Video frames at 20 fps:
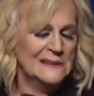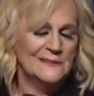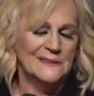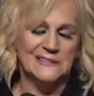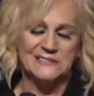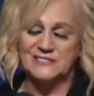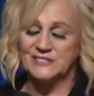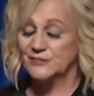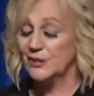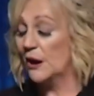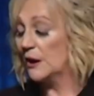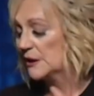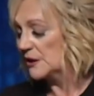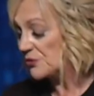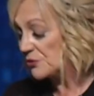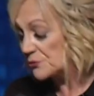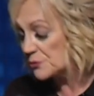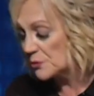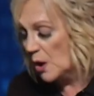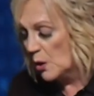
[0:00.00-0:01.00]
They
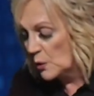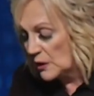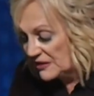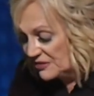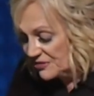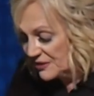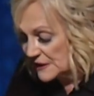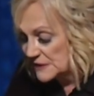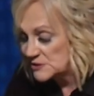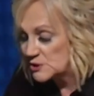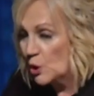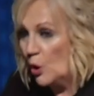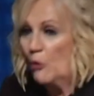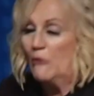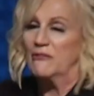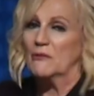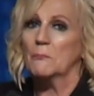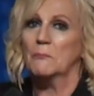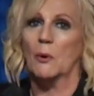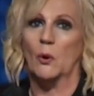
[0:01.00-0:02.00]
started throwing things
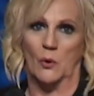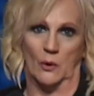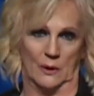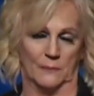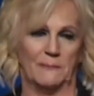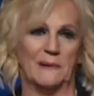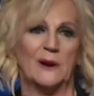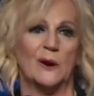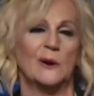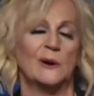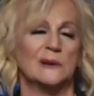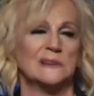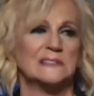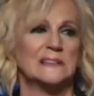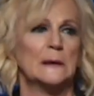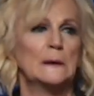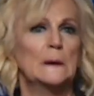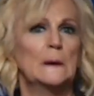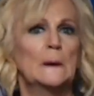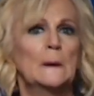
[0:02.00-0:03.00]
overboard,
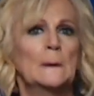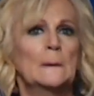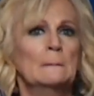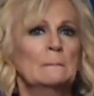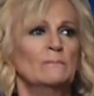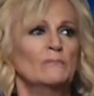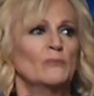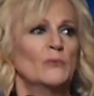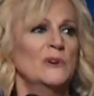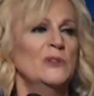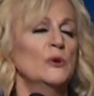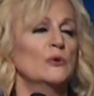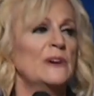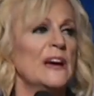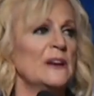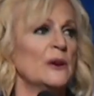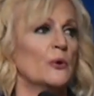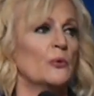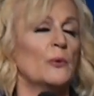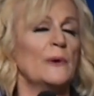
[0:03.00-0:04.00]
because when you
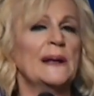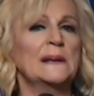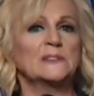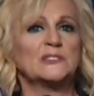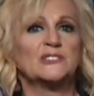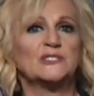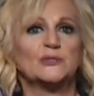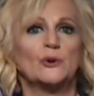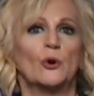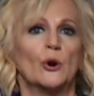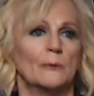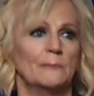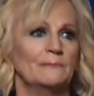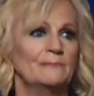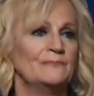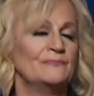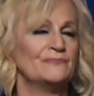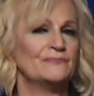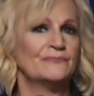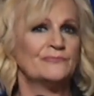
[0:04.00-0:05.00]
get in a real storm,
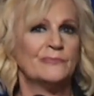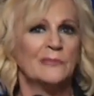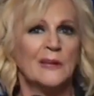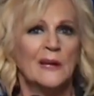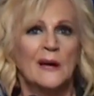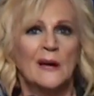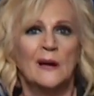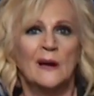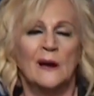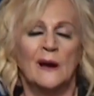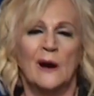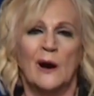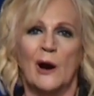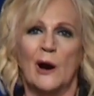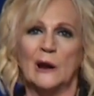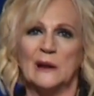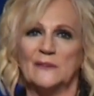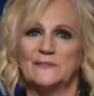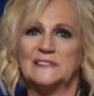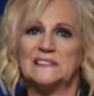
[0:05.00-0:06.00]

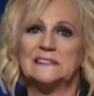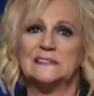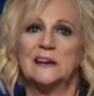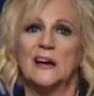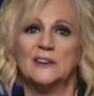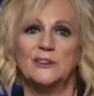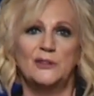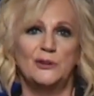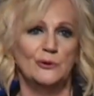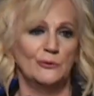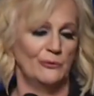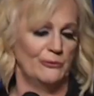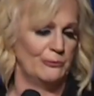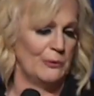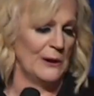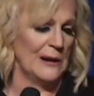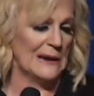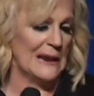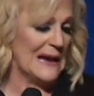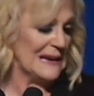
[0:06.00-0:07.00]
all of a sudden you
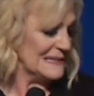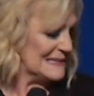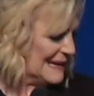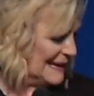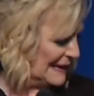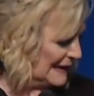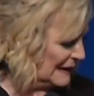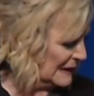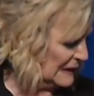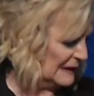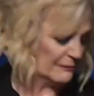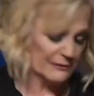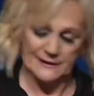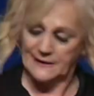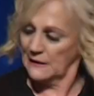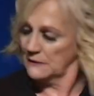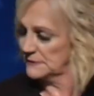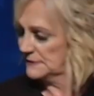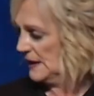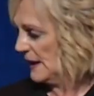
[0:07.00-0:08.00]
realize, I can live
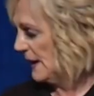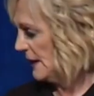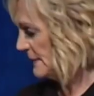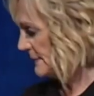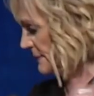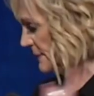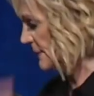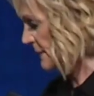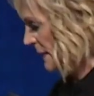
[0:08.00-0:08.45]
without that.